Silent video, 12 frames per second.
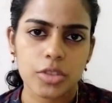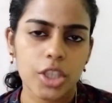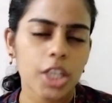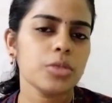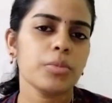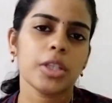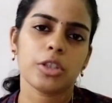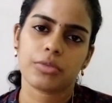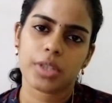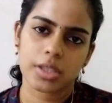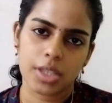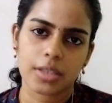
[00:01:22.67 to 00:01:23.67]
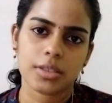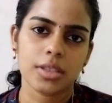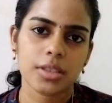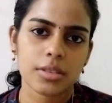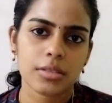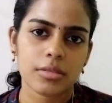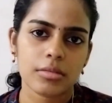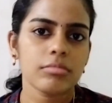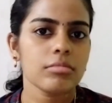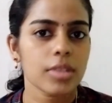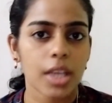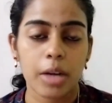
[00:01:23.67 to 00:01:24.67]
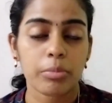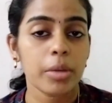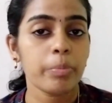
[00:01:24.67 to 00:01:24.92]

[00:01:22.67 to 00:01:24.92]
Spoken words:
judgment of the judges can